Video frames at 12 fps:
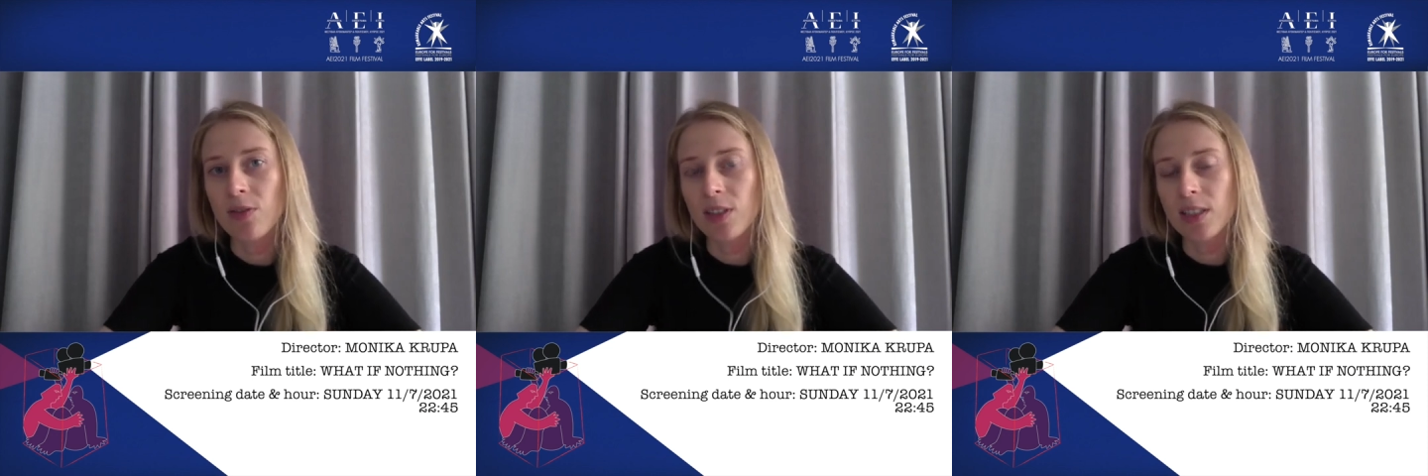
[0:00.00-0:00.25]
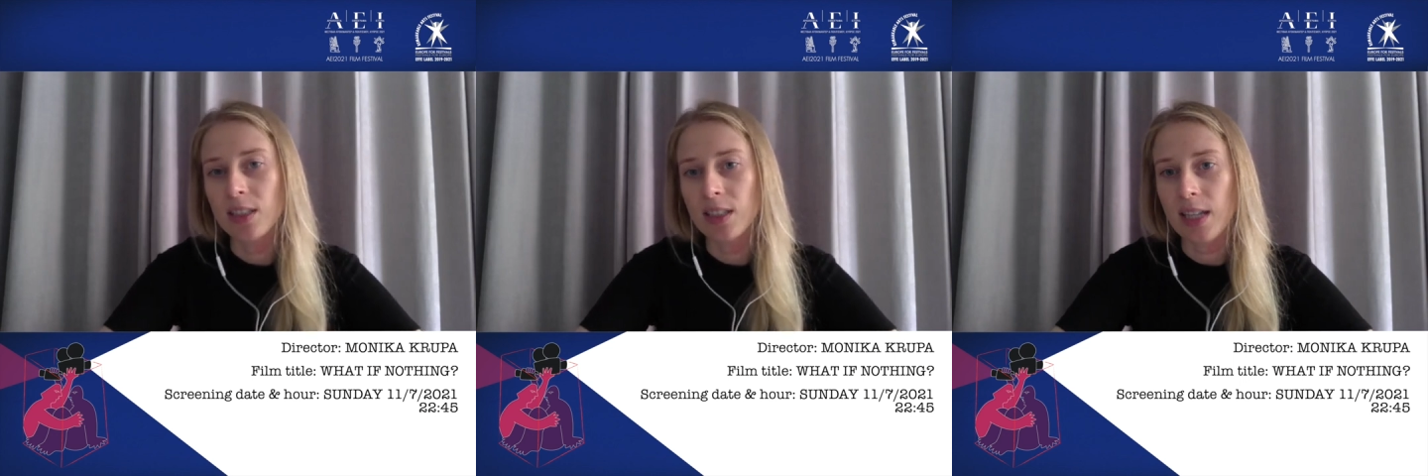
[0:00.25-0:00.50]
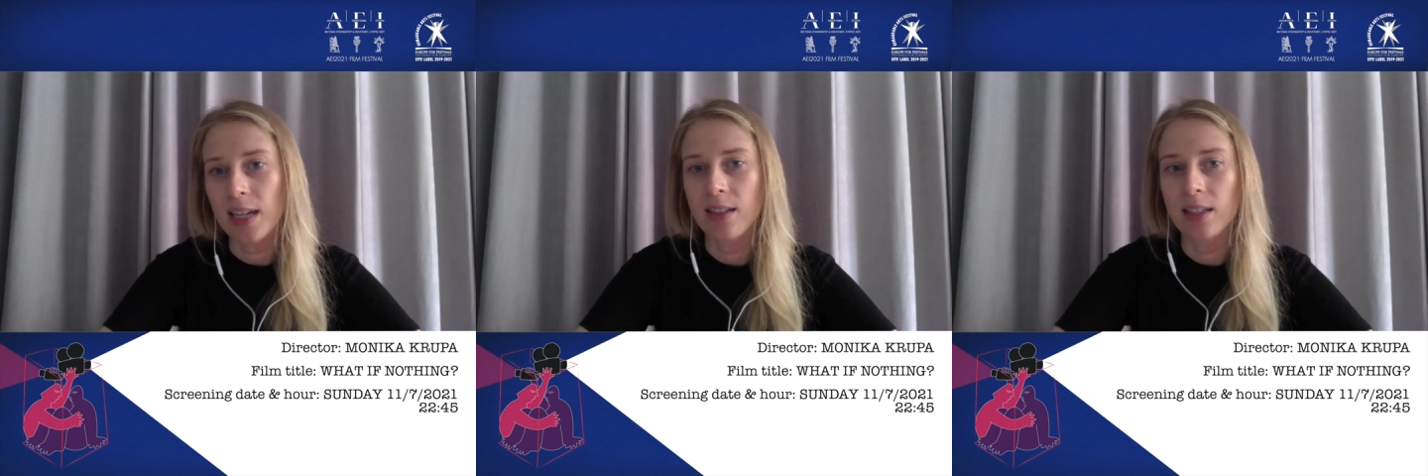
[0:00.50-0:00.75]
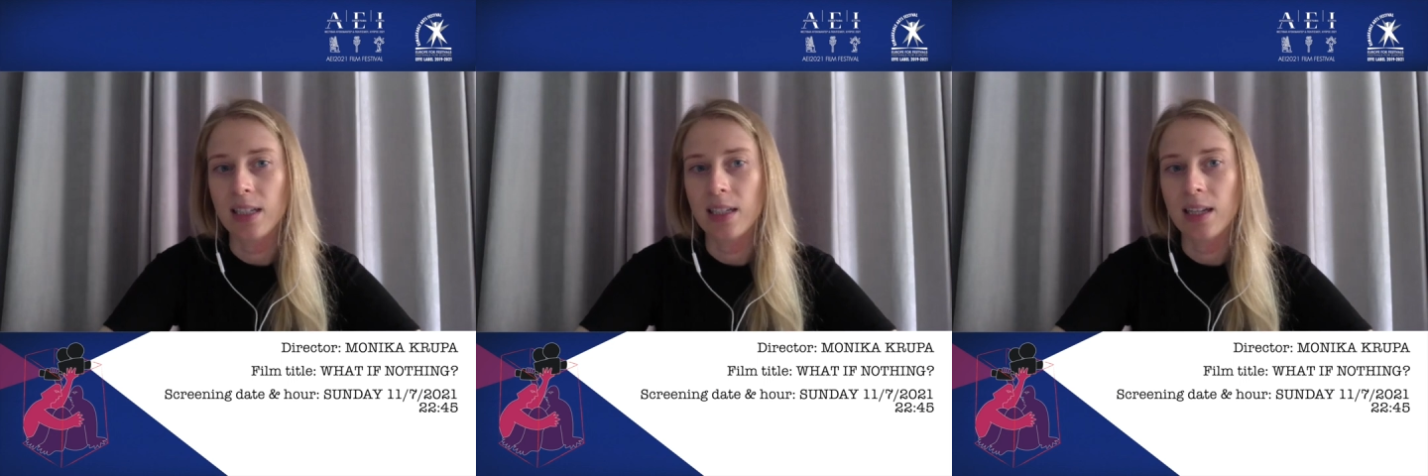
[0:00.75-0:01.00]

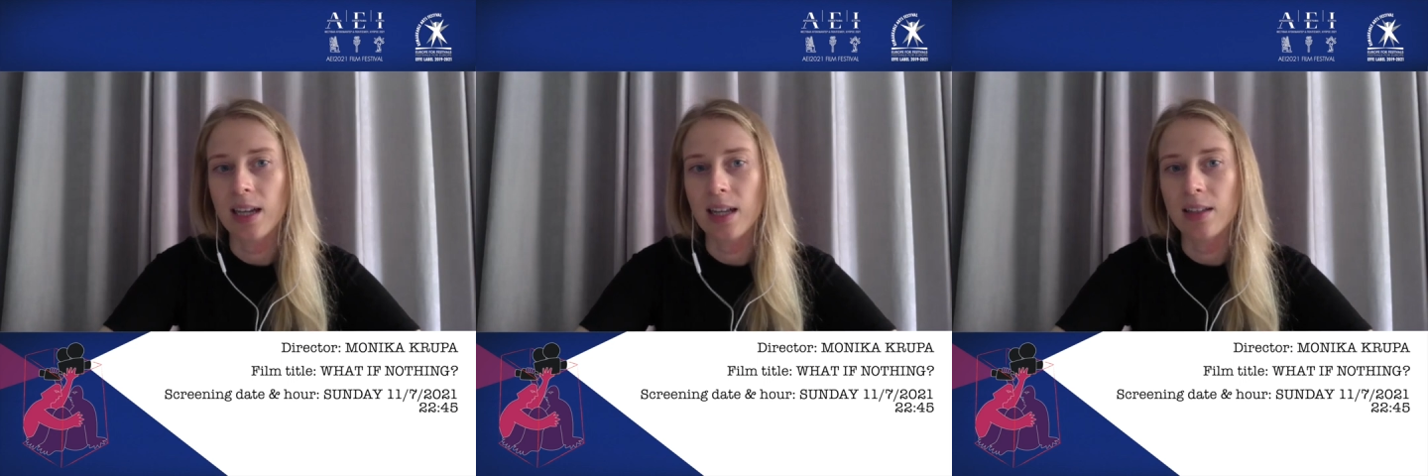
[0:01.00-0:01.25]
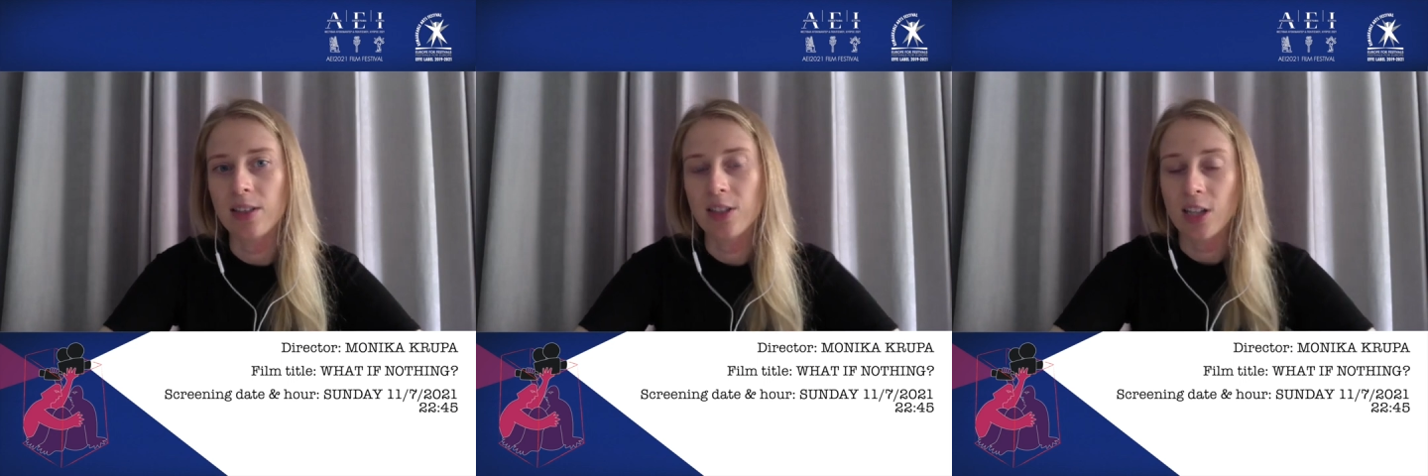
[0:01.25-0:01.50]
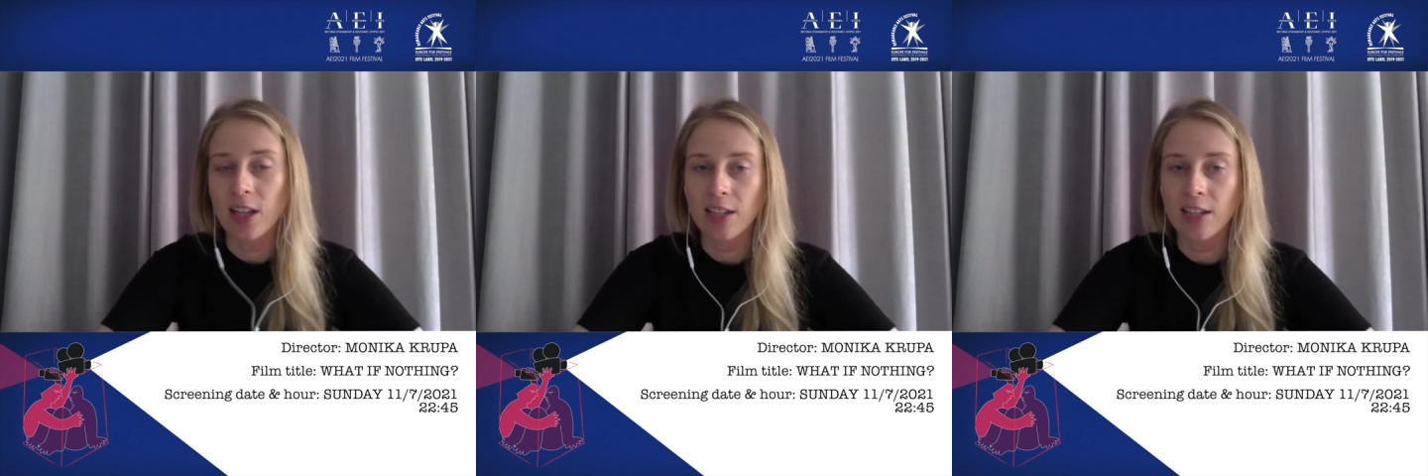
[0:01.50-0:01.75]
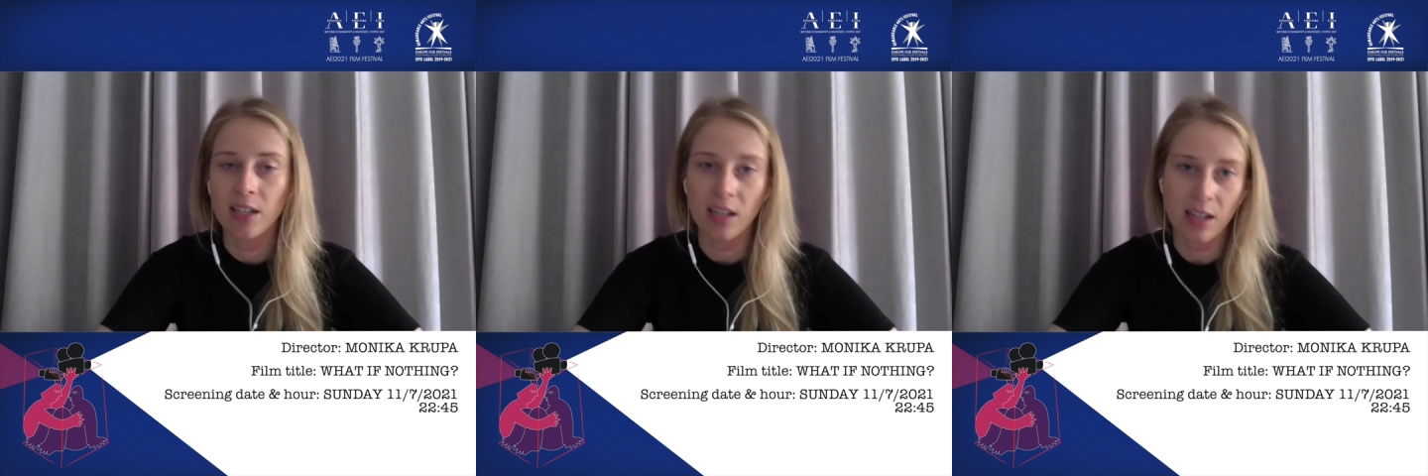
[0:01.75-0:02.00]
fascinating and
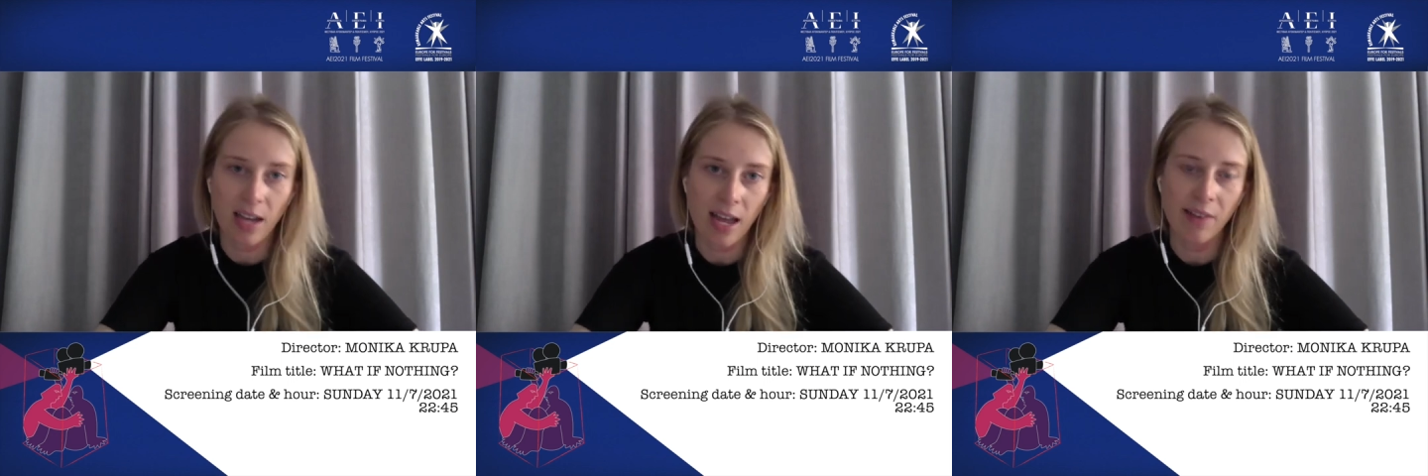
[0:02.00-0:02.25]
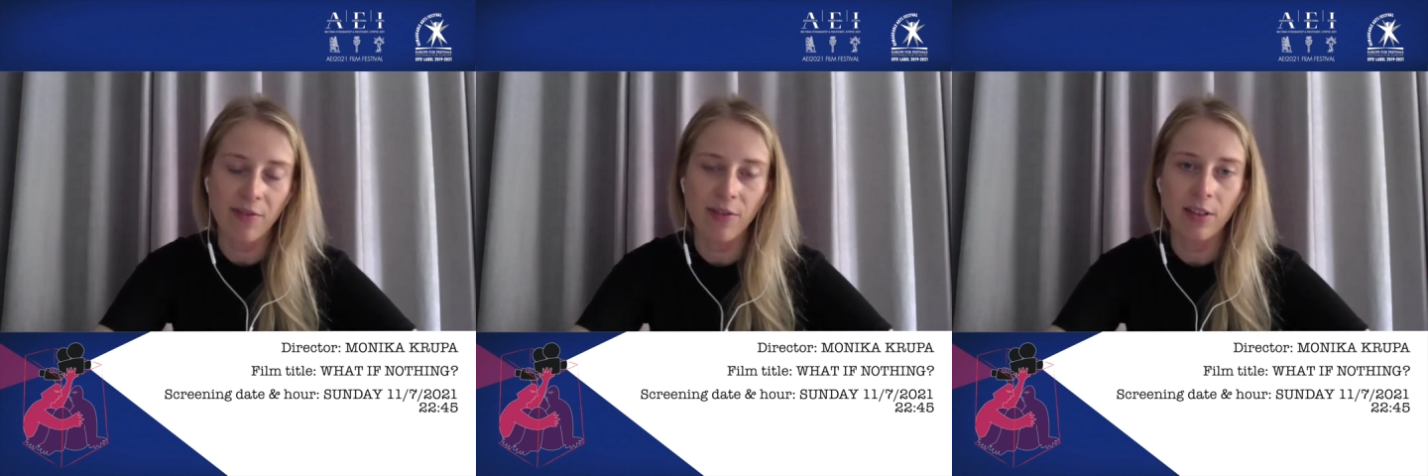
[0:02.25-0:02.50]
challenging life